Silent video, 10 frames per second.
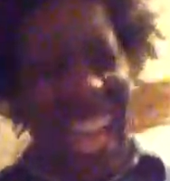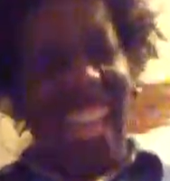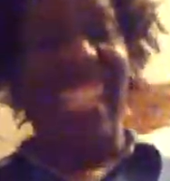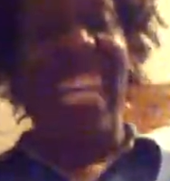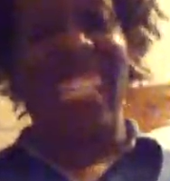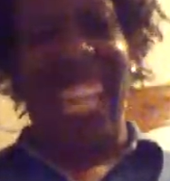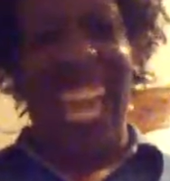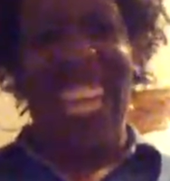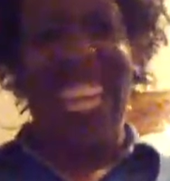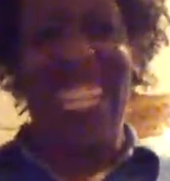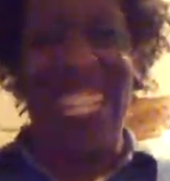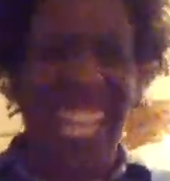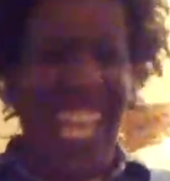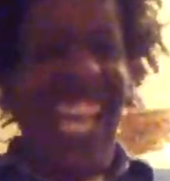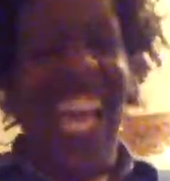I don't like the haters.
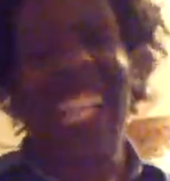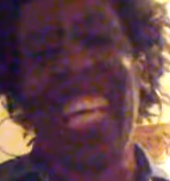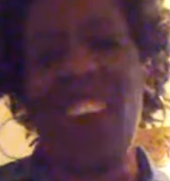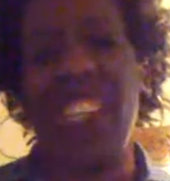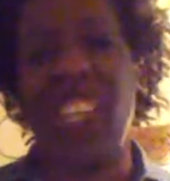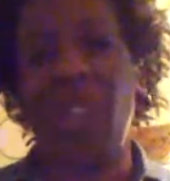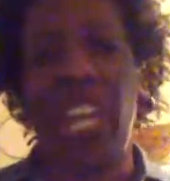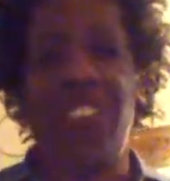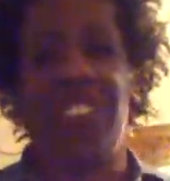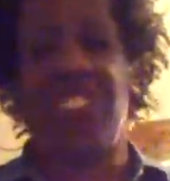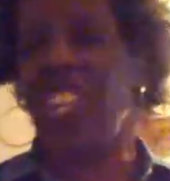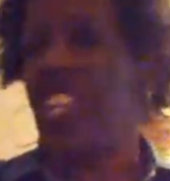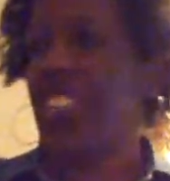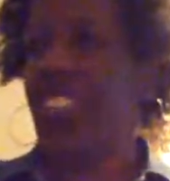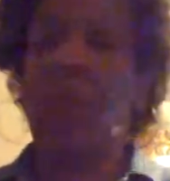That's how I deal with haters.
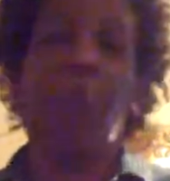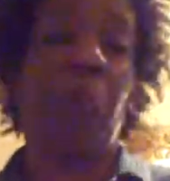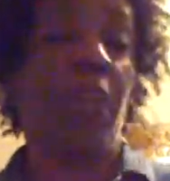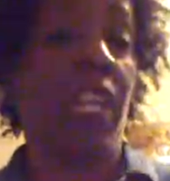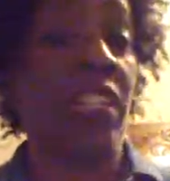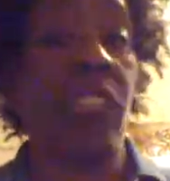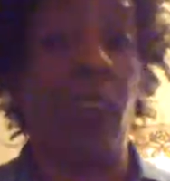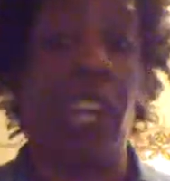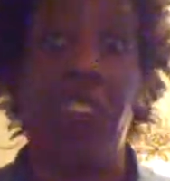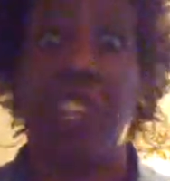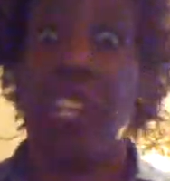Some people can't deal with haters.